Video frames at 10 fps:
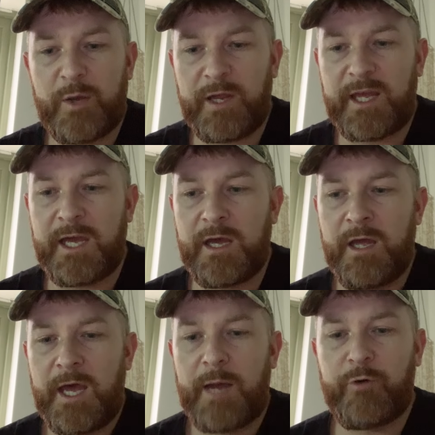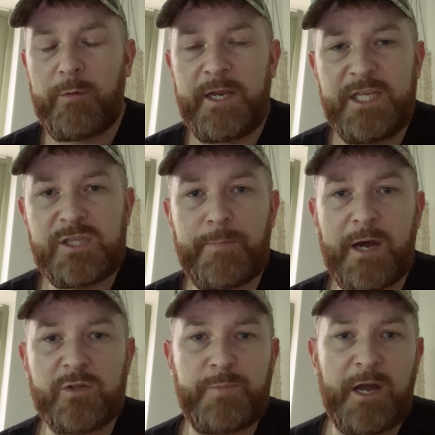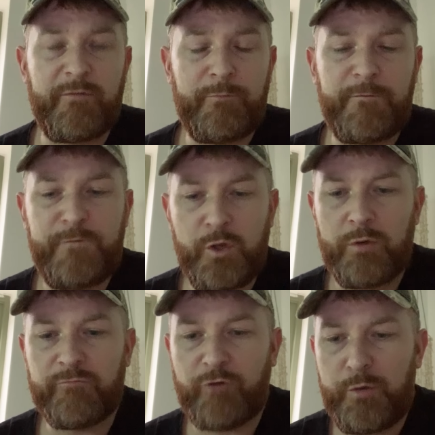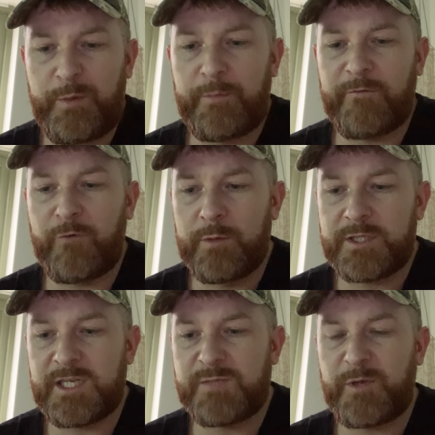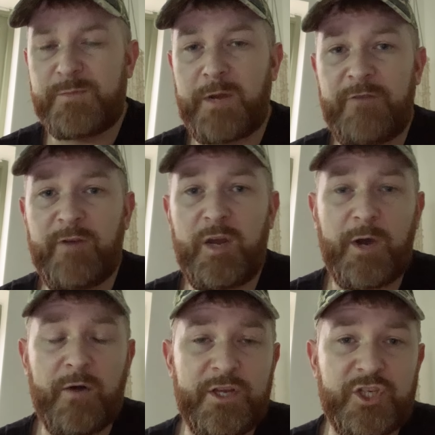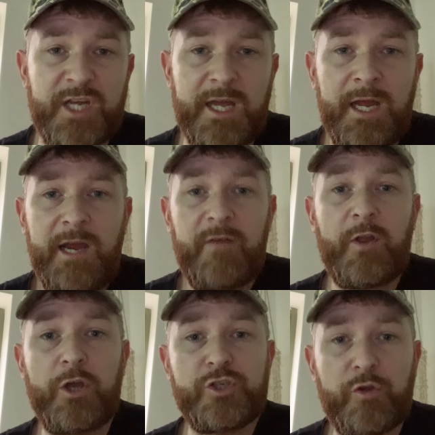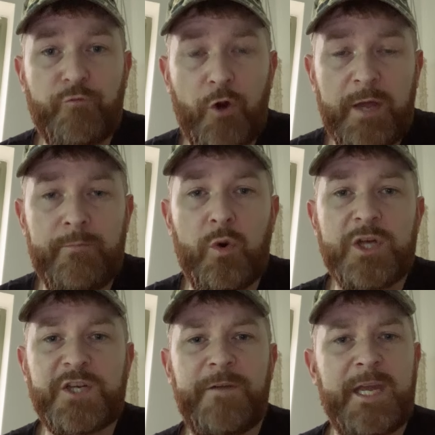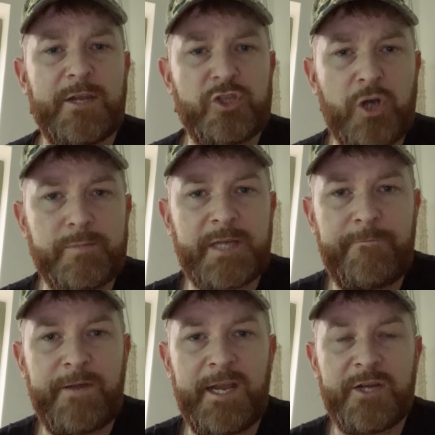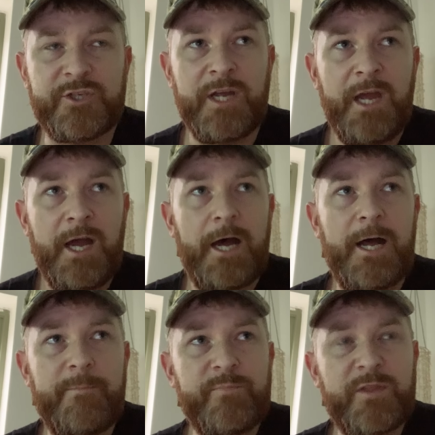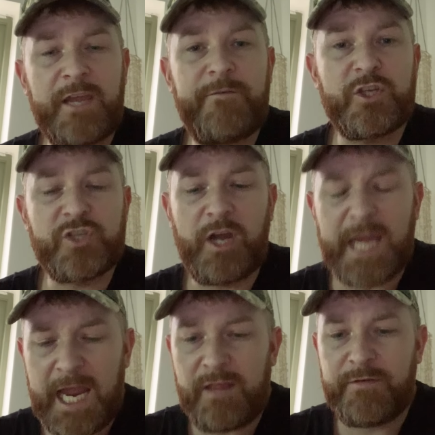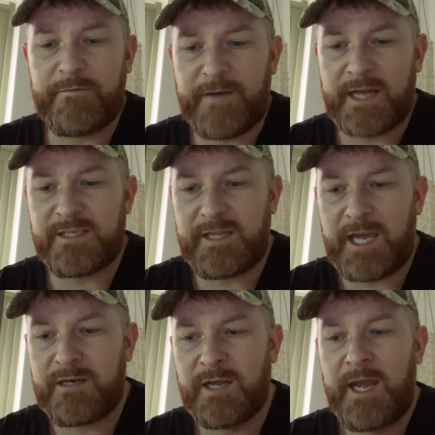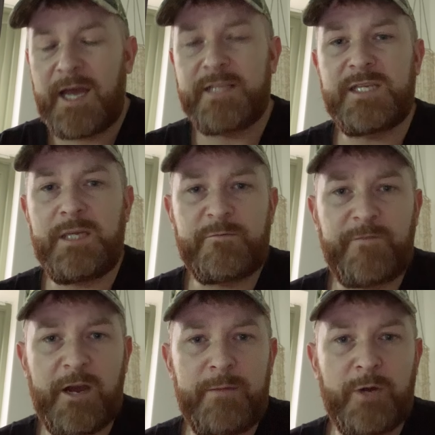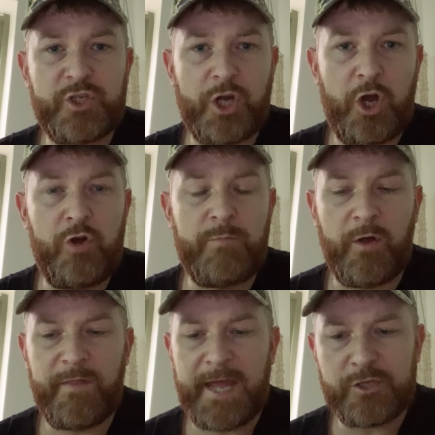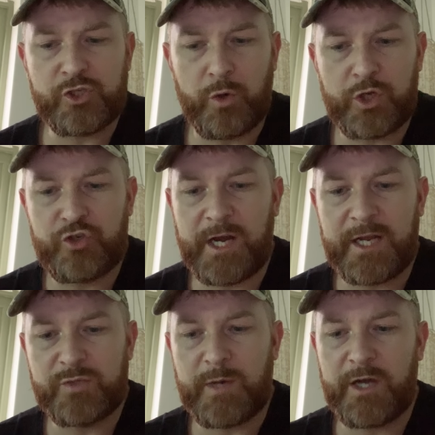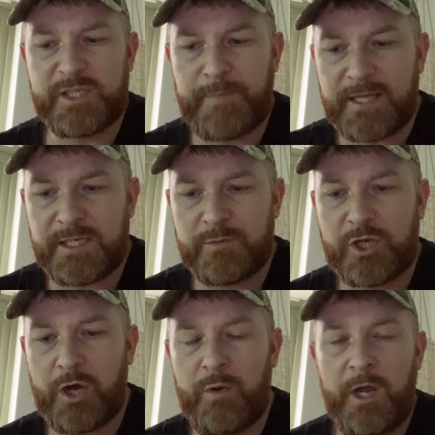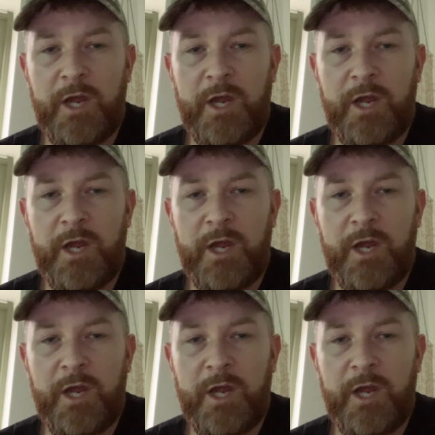week here and probably needs to bounce back from a few ropey performances. But he's played really well this year in the likes of the Rocket Mortgage. I think he had a top 10 finish. I think he finished tied eighth, in fact, in the end. And seems very much at home on that sort of track as well. Expect him to go